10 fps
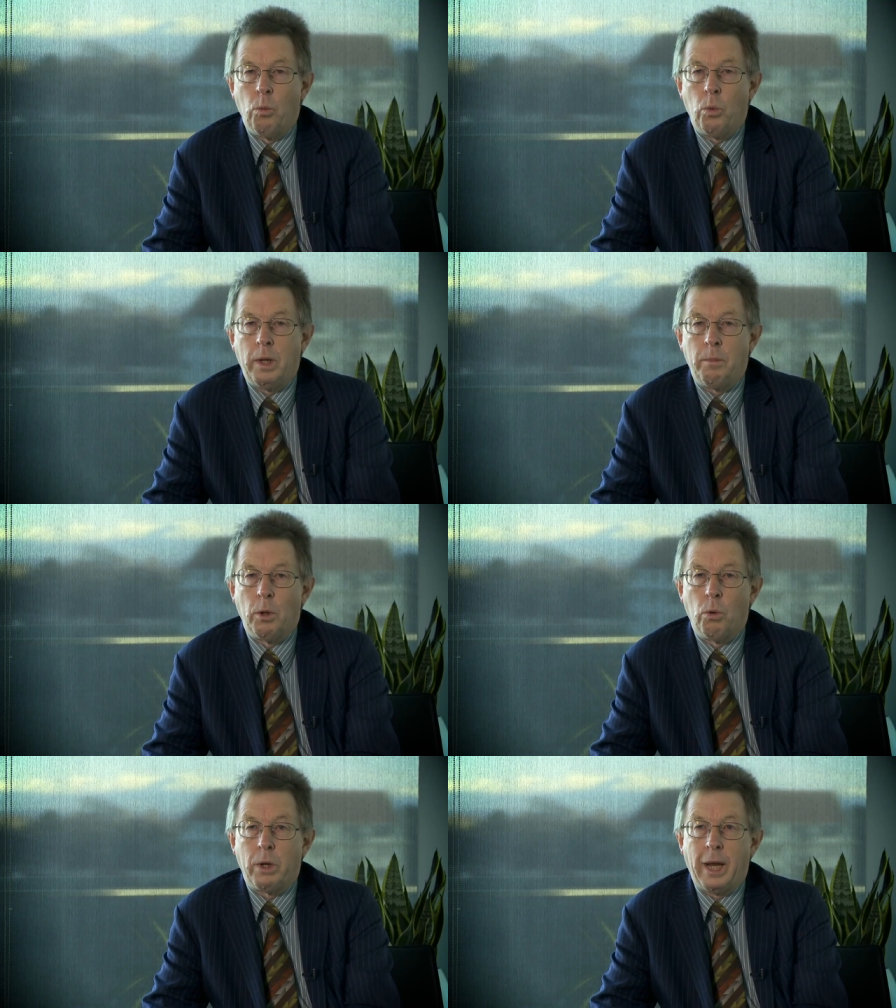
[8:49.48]

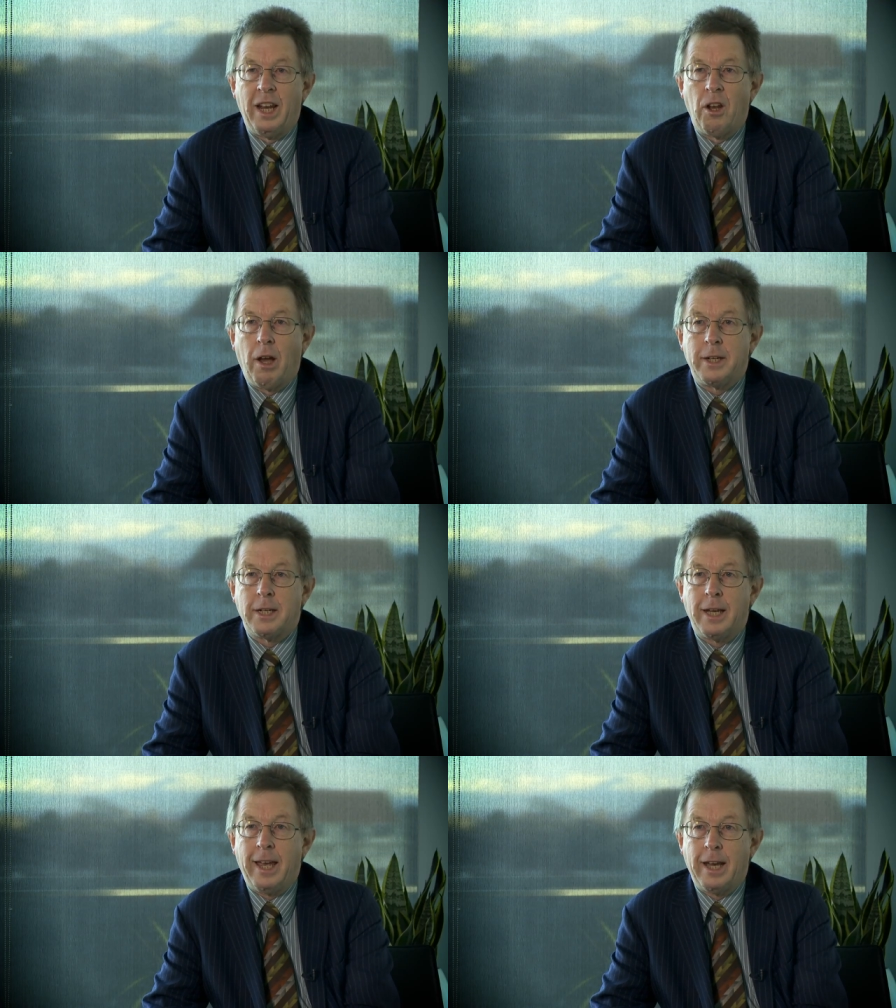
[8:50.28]
Rebuild a
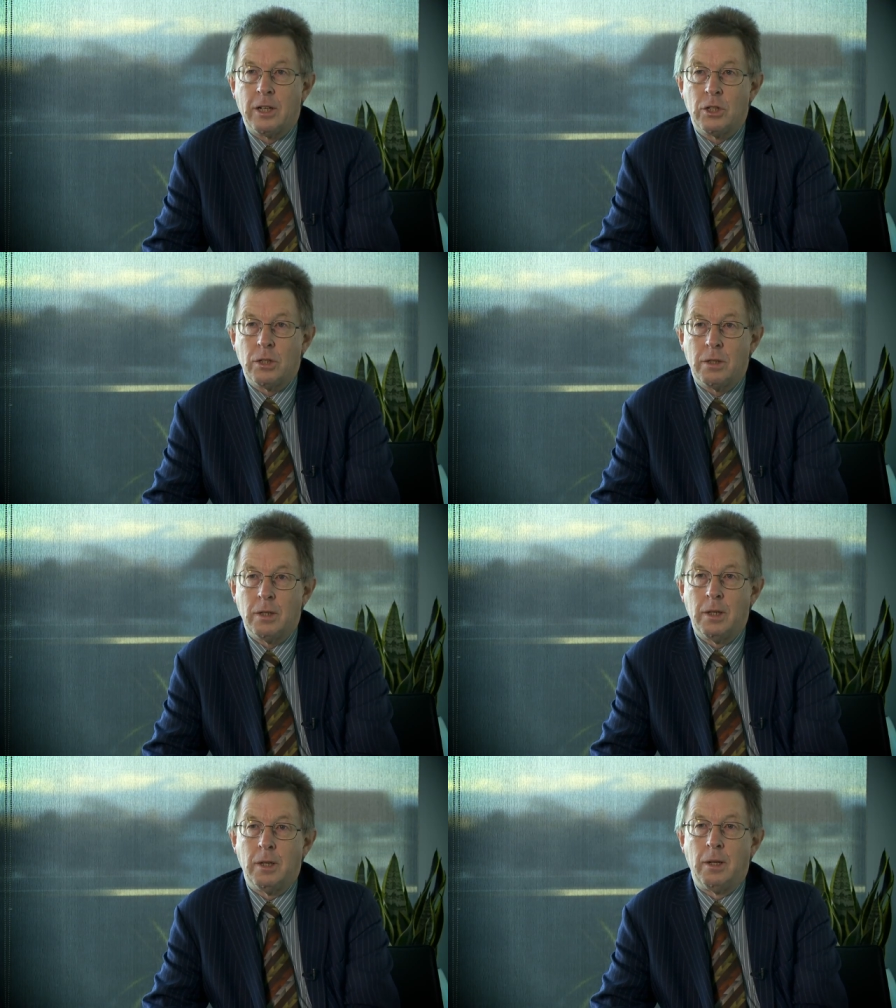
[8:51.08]
lighter house,
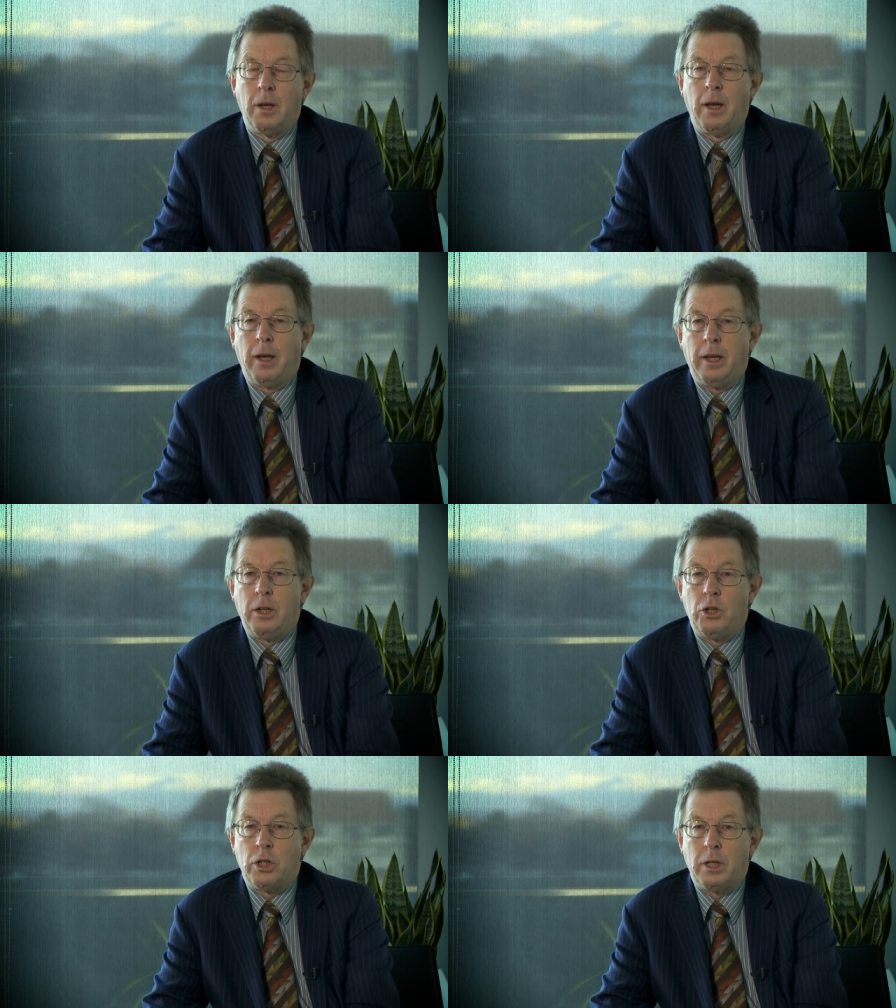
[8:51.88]
for
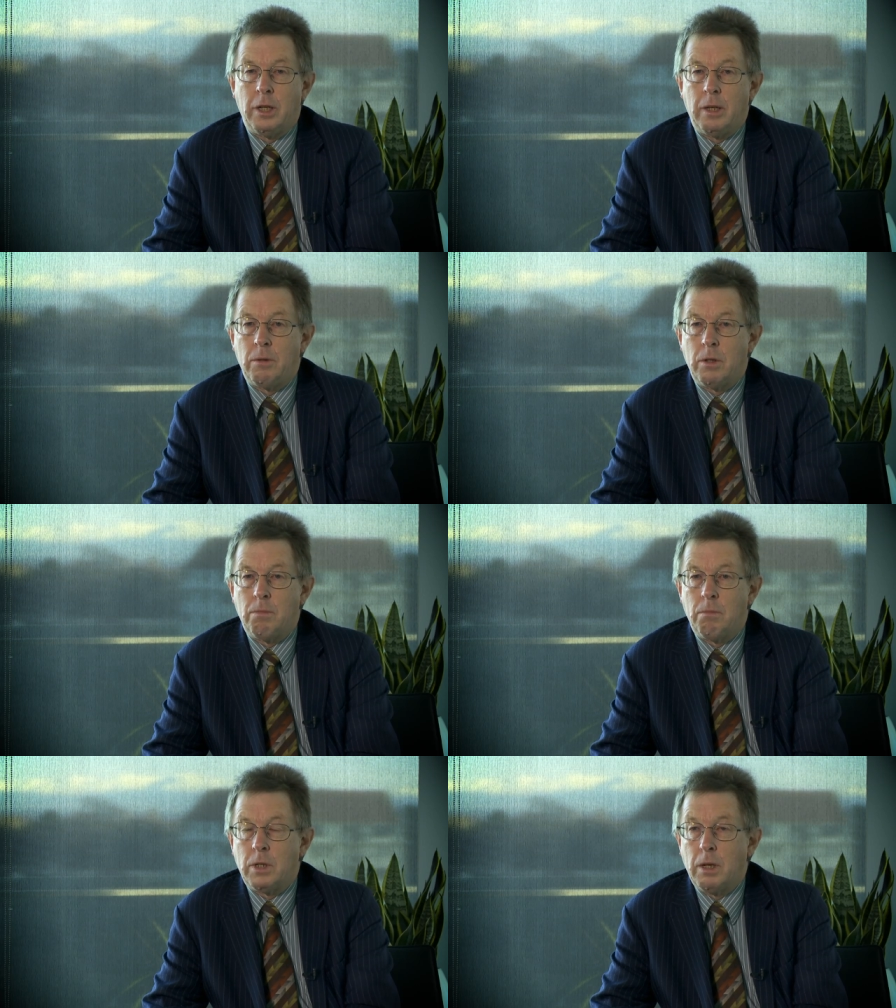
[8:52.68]
example
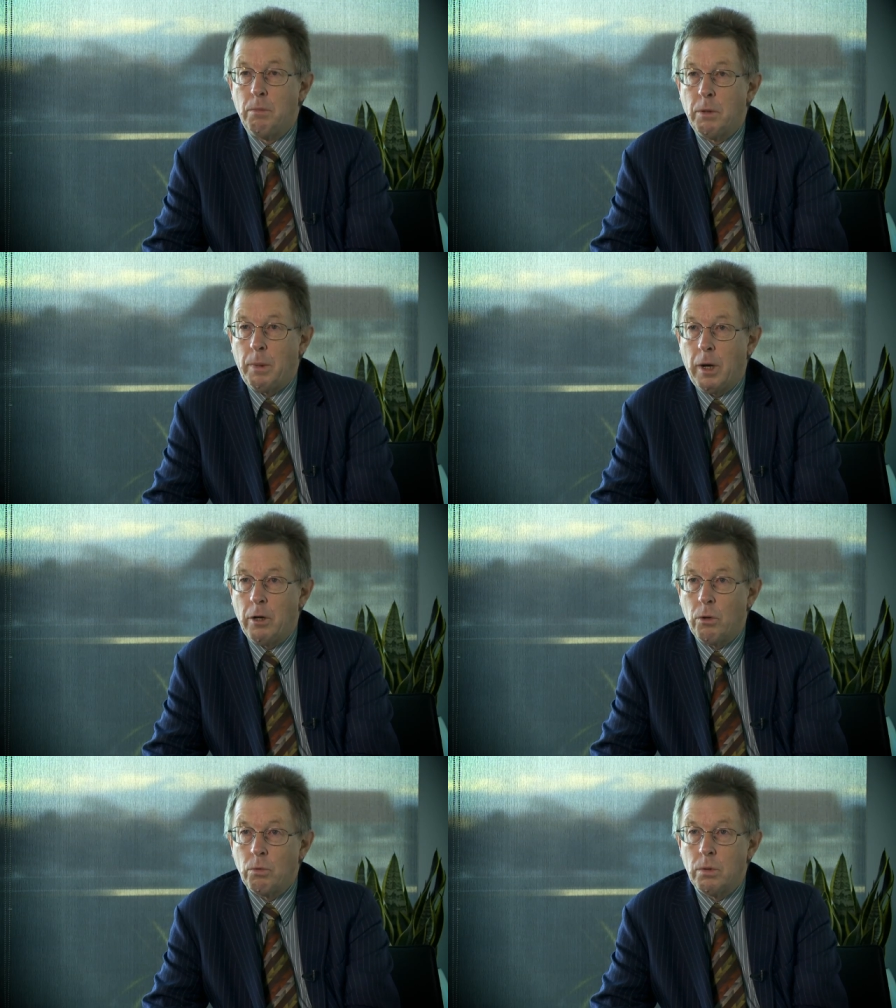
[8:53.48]
timber
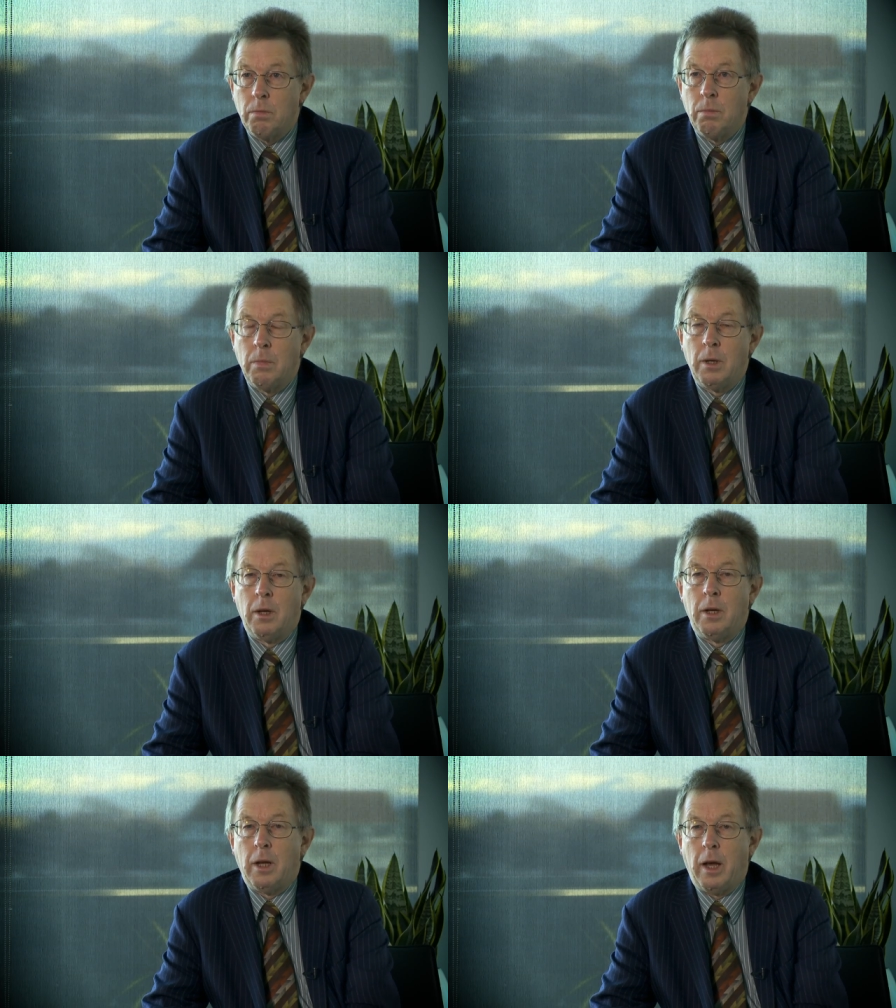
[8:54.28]
piled,
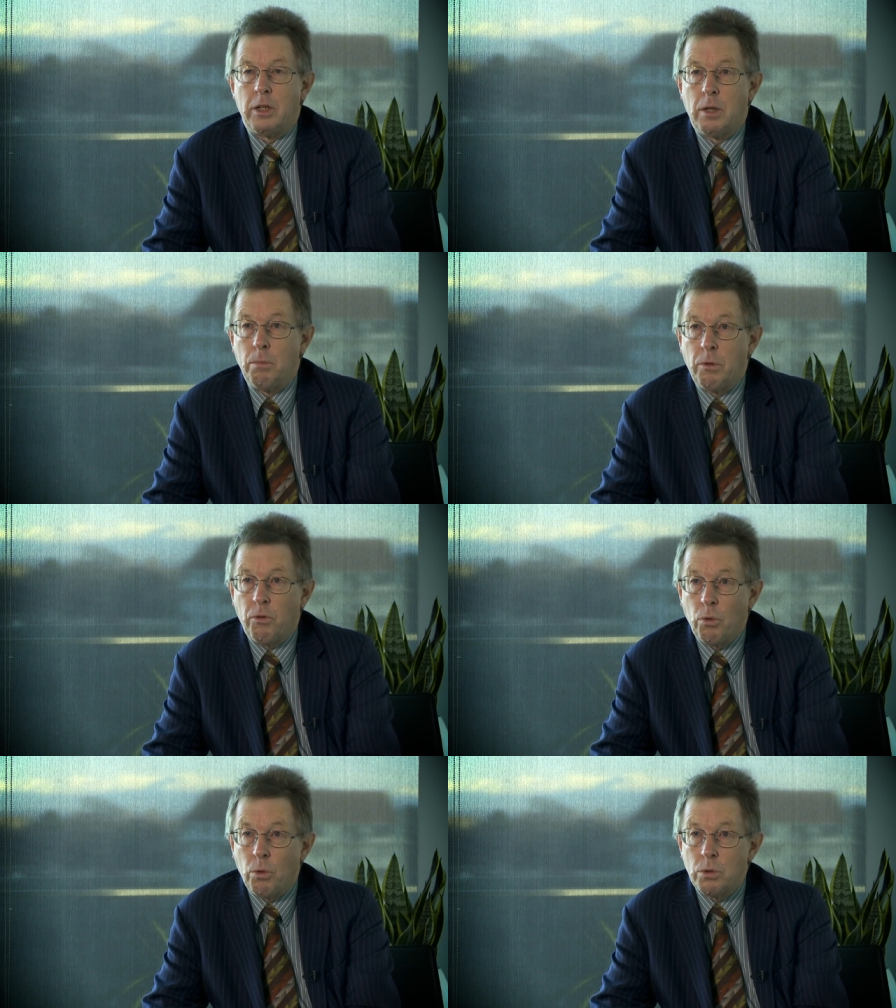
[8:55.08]
uh, timber
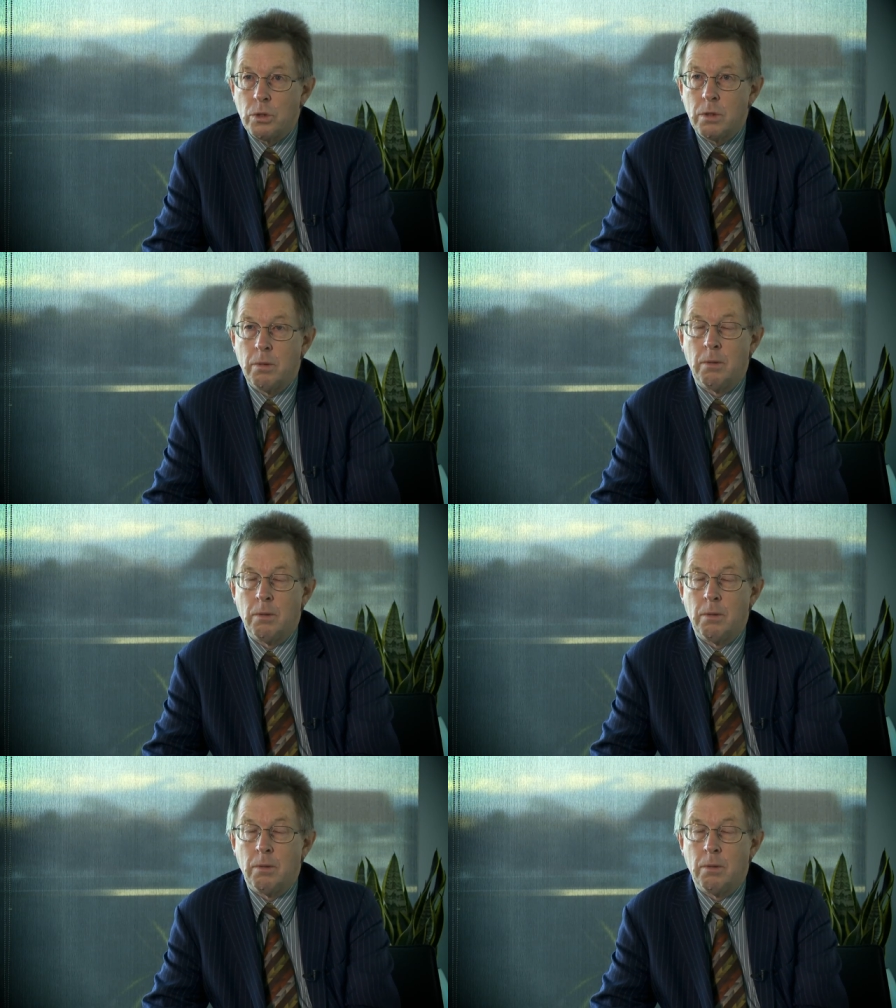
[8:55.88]
floors,